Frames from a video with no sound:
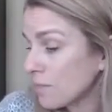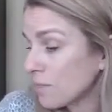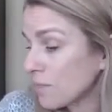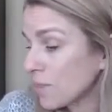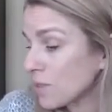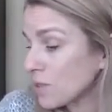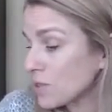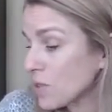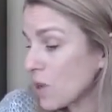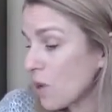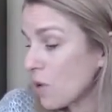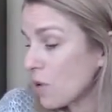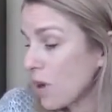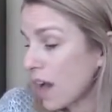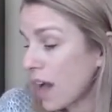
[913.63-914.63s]

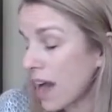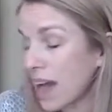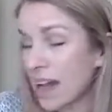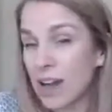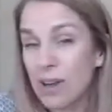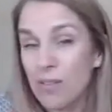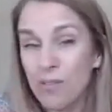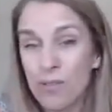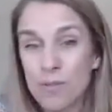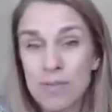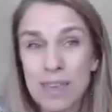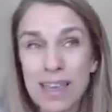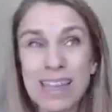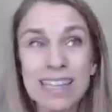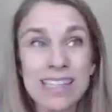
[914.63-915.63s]
So for
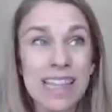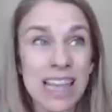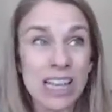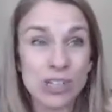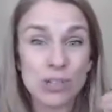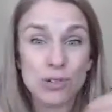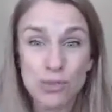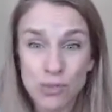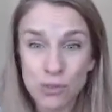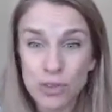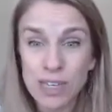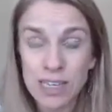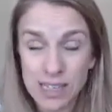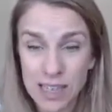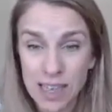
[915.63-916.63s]
me to like
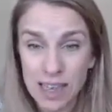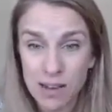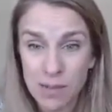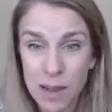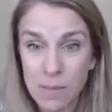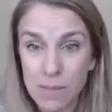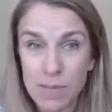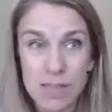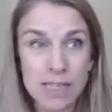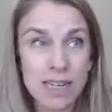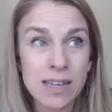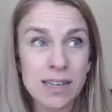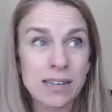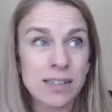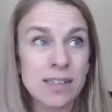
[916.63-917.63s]
truly scale my
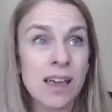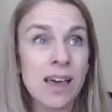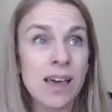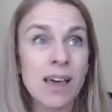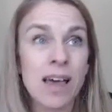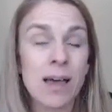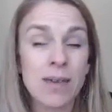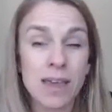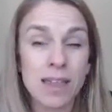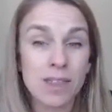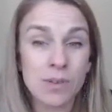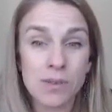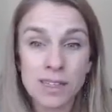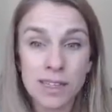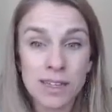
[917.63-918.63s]
business, I'm like, there
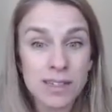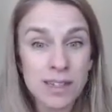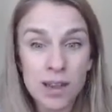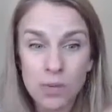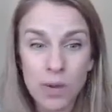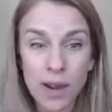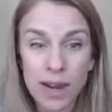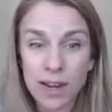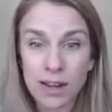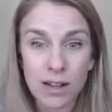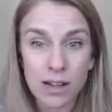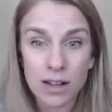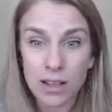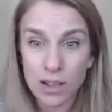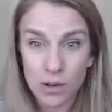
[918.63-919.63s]
wasn't a way to
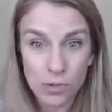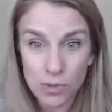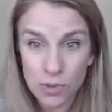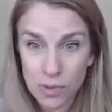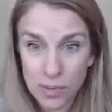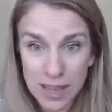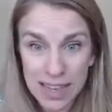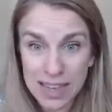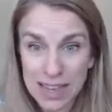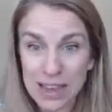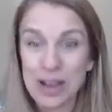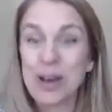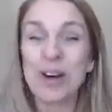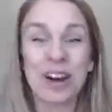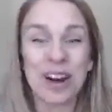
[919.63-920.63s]
clone me
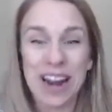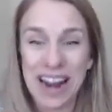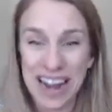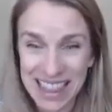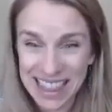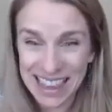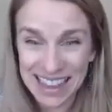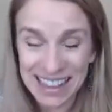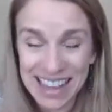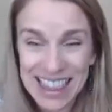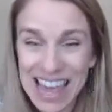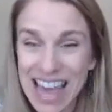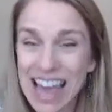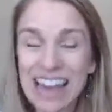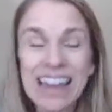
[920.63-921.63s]
or anything like
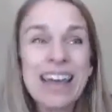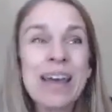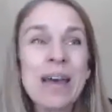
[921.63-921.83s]
that.